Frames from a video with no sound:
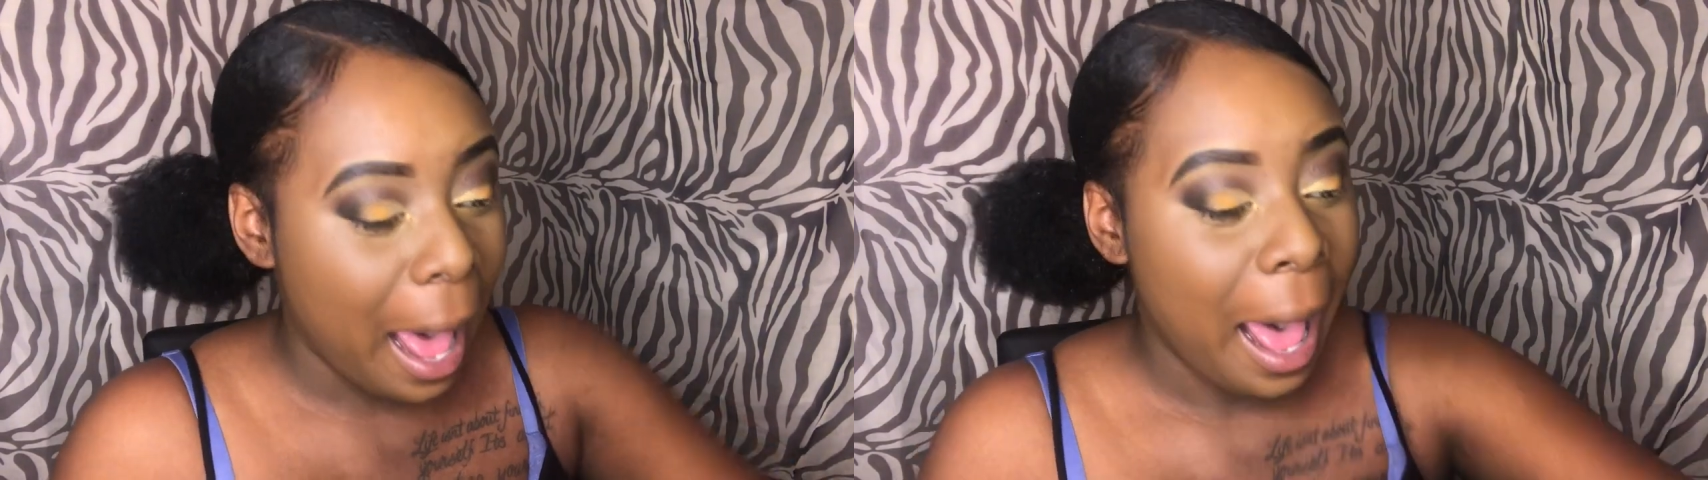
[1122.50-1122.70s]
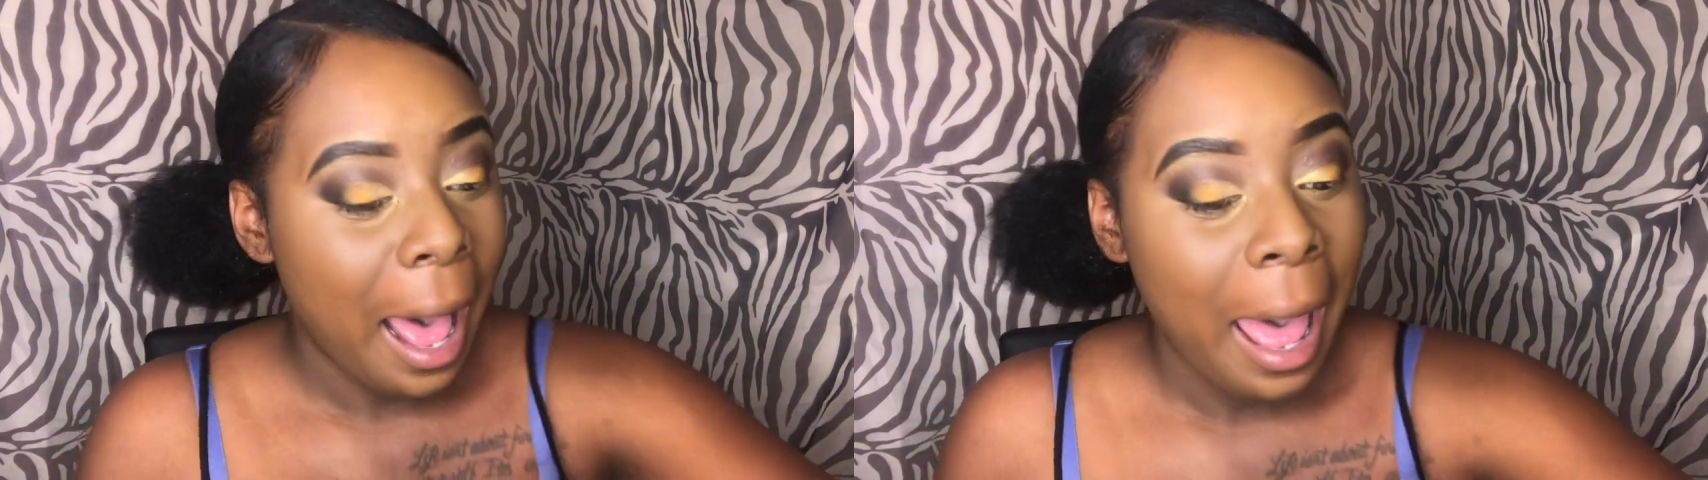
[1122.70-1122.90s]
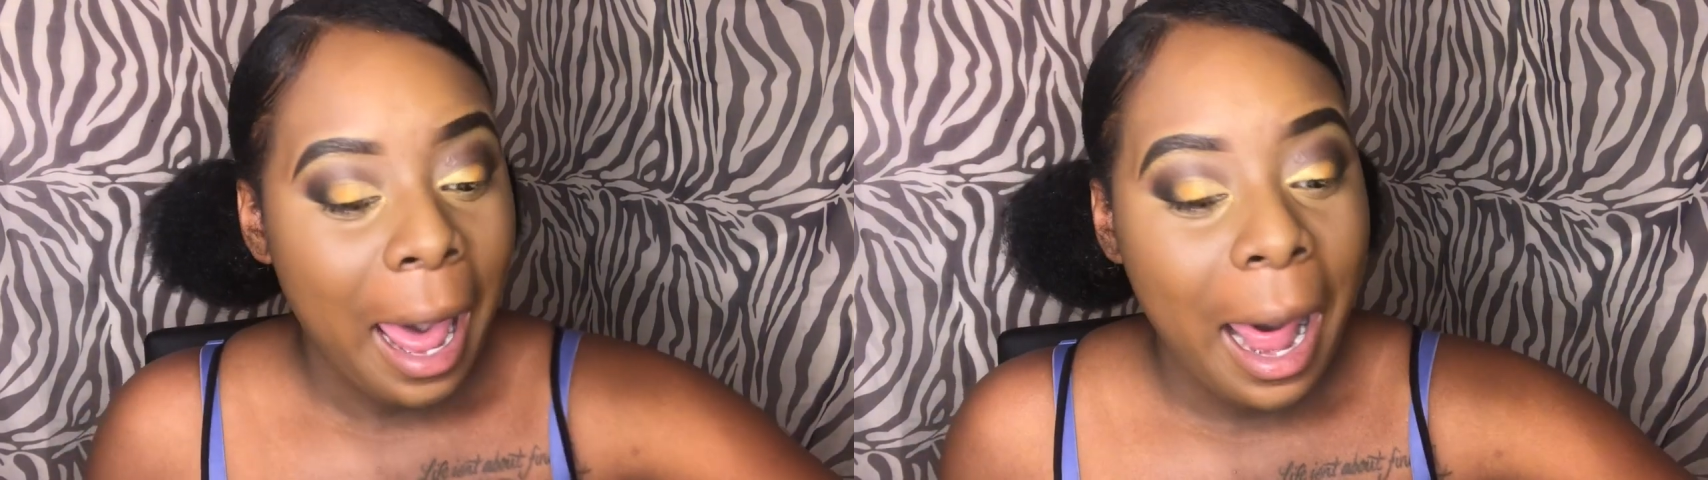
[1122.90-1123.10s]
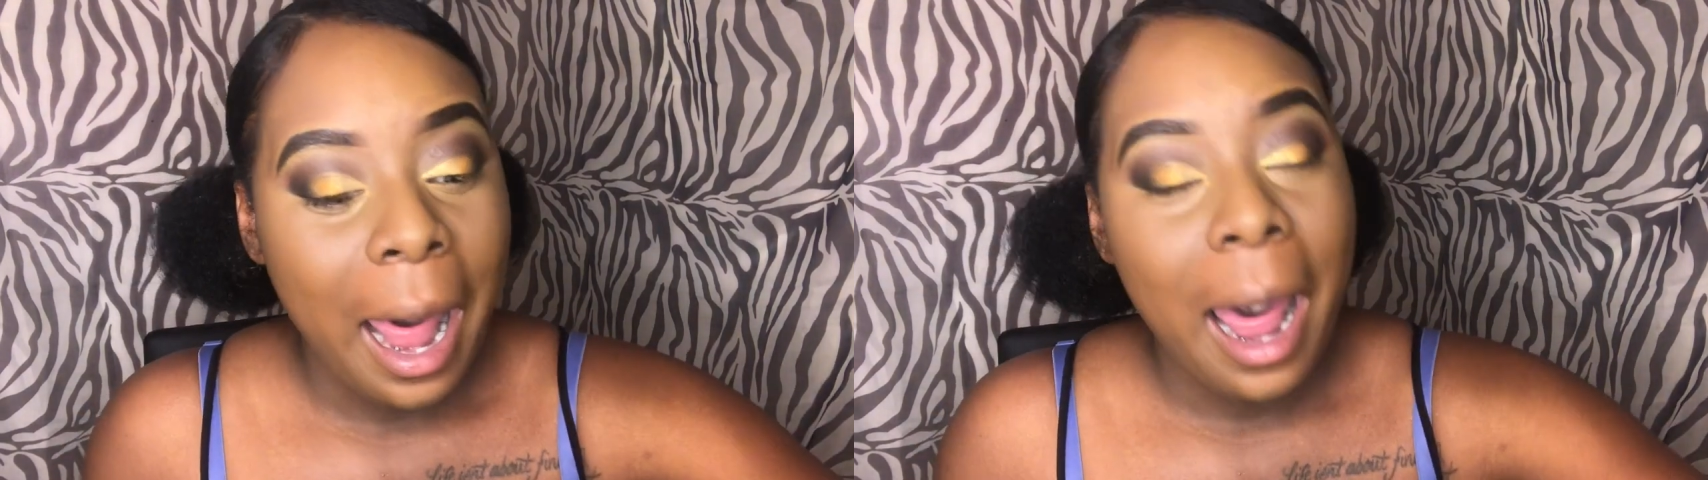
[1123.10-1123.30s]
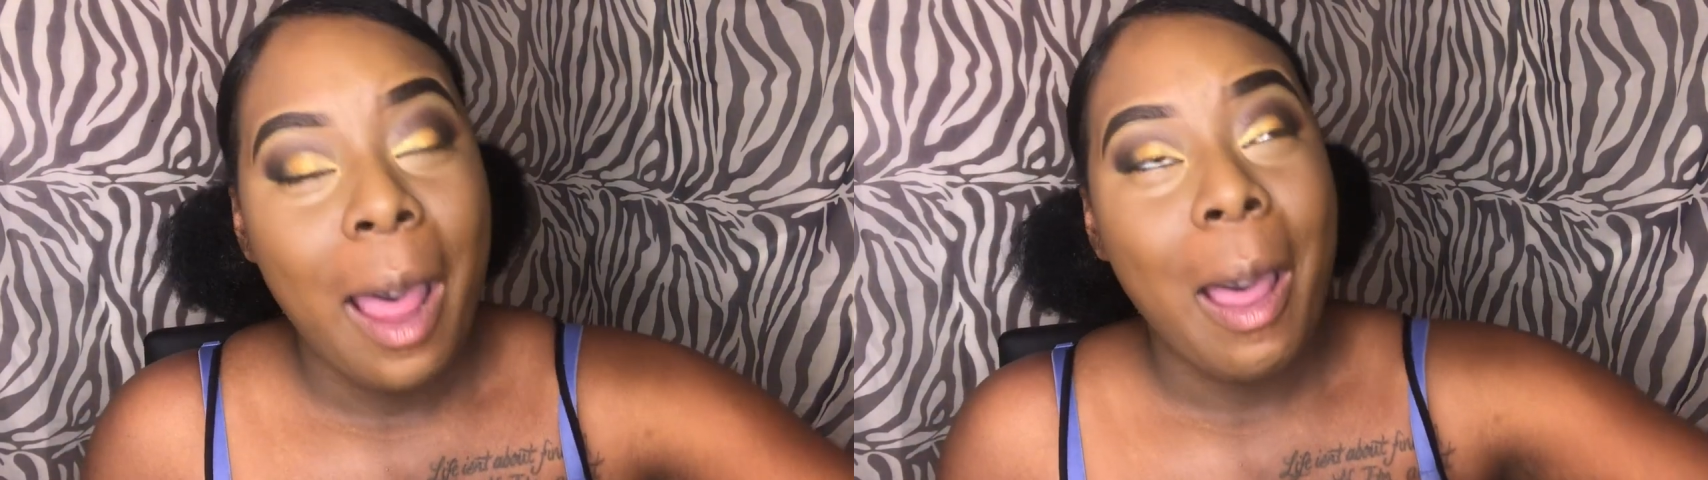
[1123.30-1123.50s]

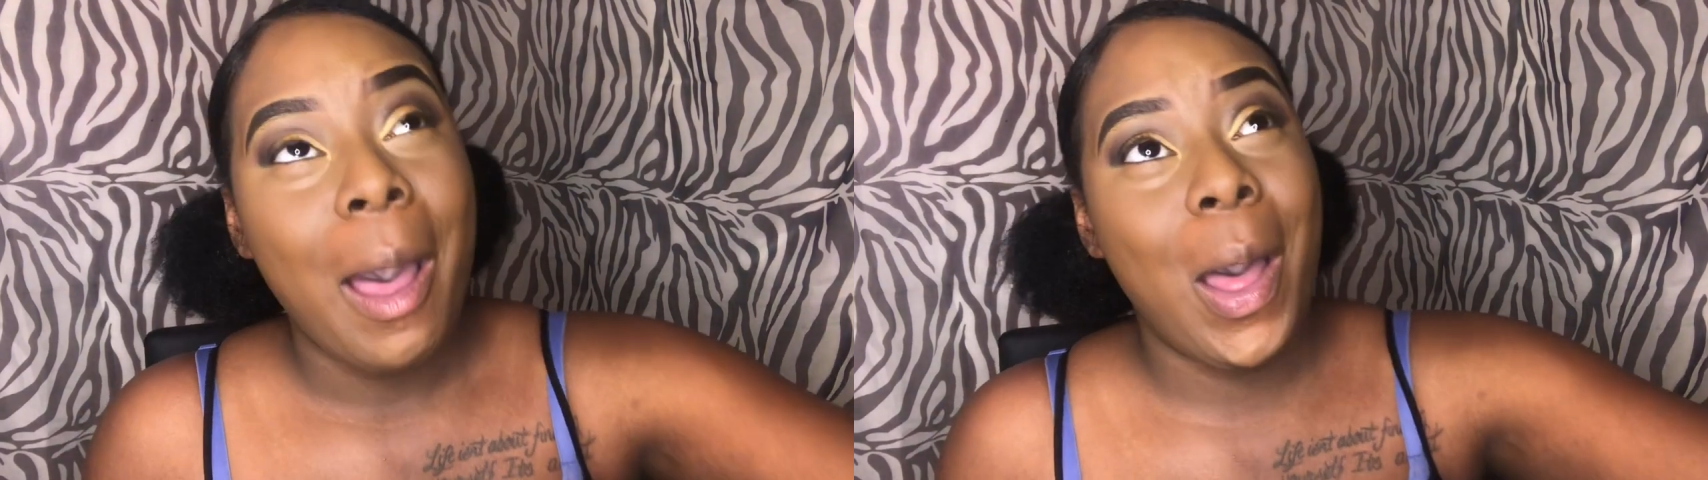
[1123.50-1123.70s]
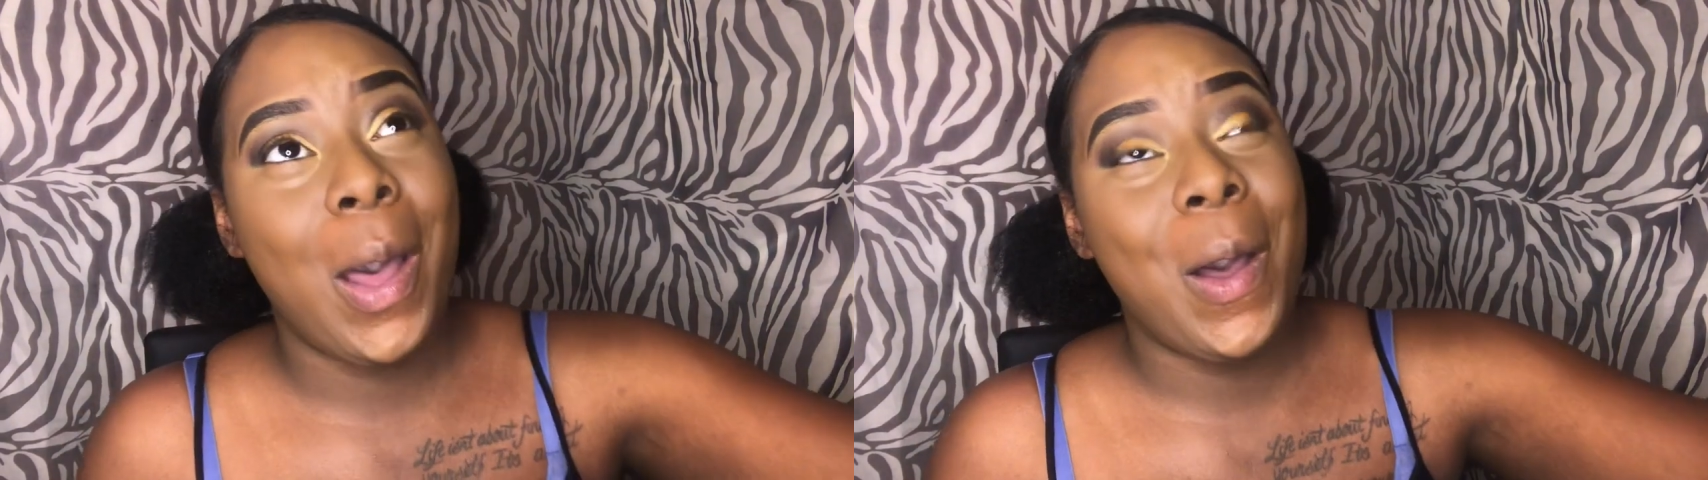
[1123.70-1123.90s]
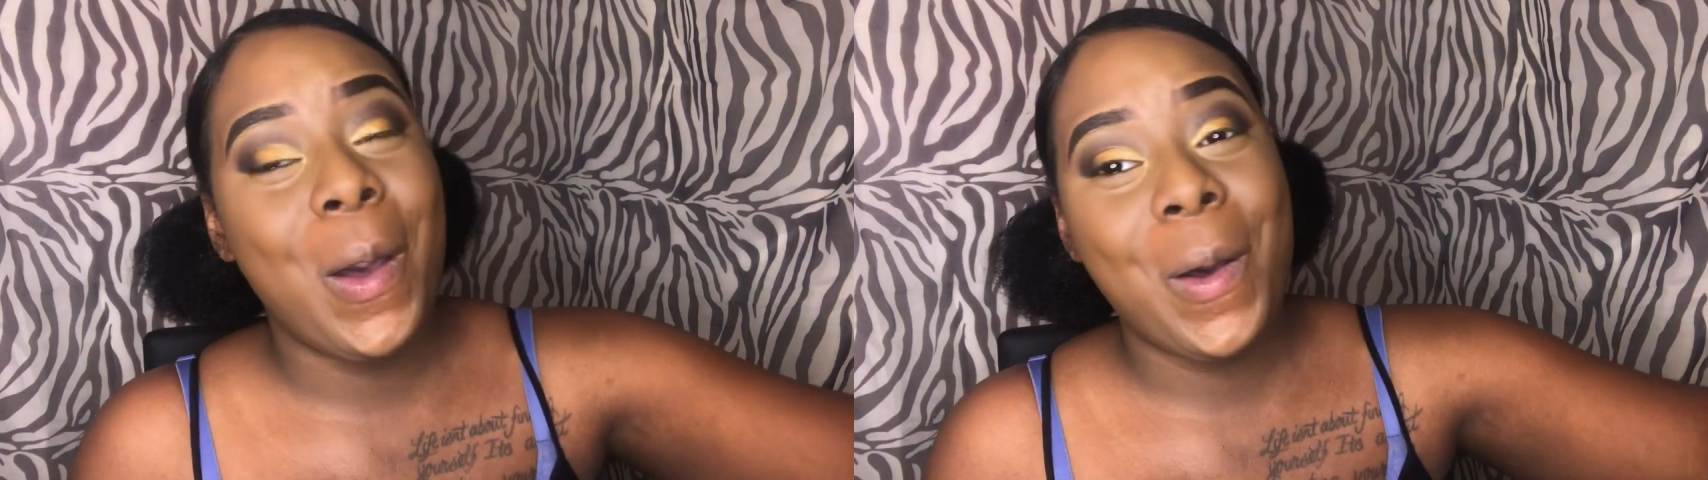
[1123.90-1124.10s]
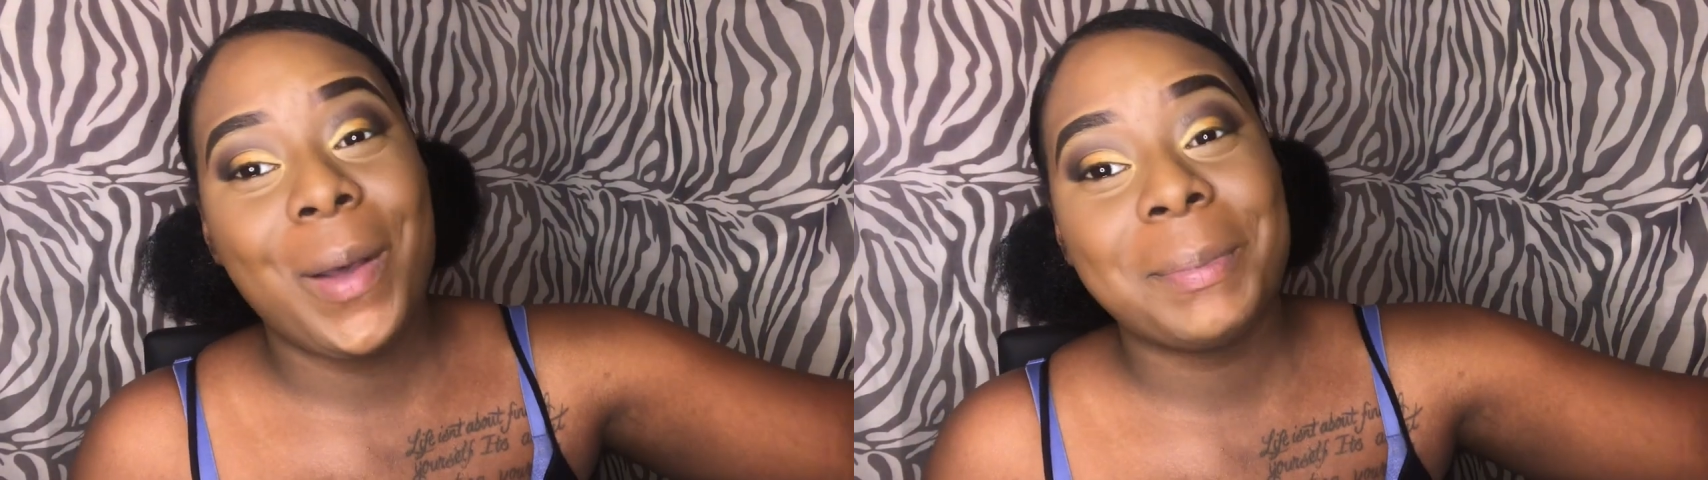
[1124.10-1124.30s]
oh,